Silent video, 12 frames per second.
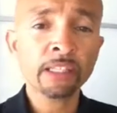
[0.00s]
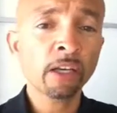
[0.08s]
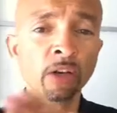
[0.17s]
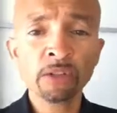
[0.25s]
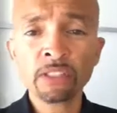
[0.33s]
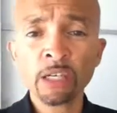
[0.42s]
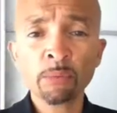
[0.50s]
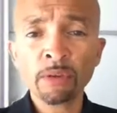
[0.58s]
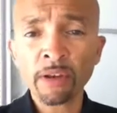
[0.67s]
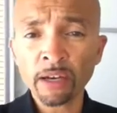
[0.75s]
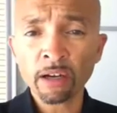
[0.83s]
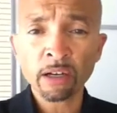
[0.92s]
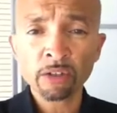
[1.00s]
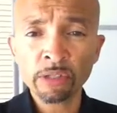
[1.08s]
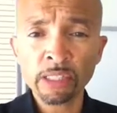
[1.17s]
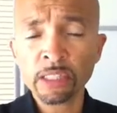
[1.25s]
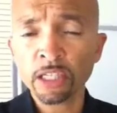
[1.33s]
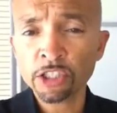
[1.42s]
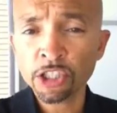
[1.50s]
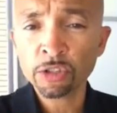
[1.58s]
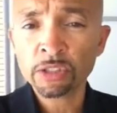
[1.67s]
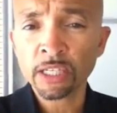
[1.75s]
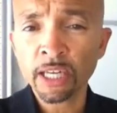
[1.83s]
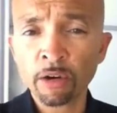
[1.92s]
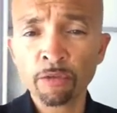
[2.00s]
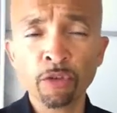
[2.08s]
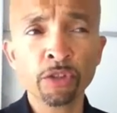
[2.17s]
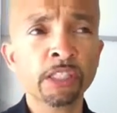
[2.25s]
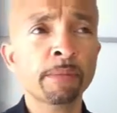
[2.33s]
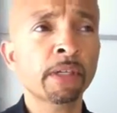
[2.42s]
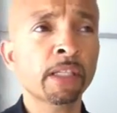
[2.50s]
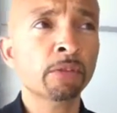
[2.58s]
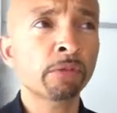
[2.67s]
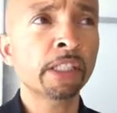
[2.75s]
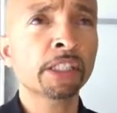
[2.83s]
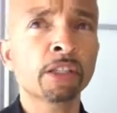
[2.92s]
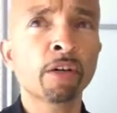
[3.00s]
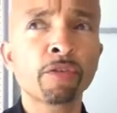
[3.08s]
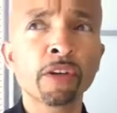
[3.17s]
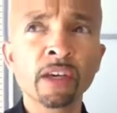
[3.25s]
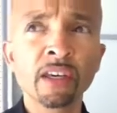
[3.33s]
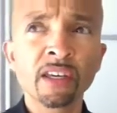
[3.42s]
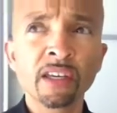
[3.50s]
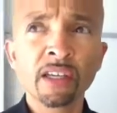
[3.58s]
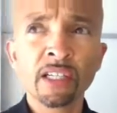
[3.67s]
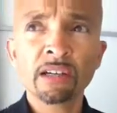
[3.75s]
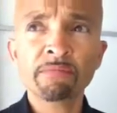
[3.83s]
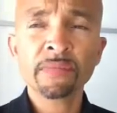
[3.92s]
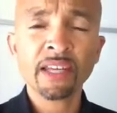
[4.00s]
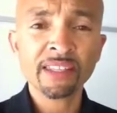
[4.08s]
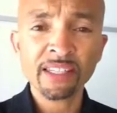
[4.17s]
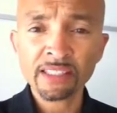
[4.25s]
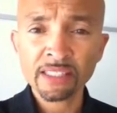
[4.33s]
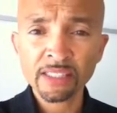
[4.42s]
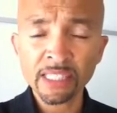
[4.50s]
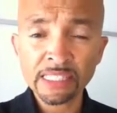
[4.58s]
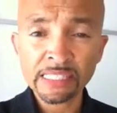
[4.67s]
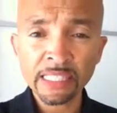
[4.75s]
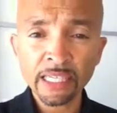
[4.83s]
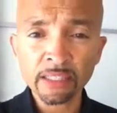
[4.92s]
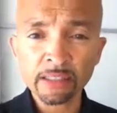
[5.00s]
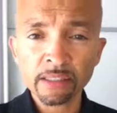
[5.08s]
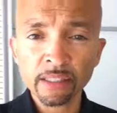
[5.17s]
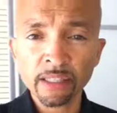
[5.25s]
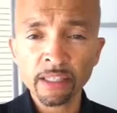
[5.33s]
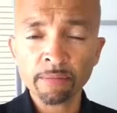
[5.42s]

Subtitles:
In the long term, we've had our Green Star juicer now for something in the region of, I think it's 6 years,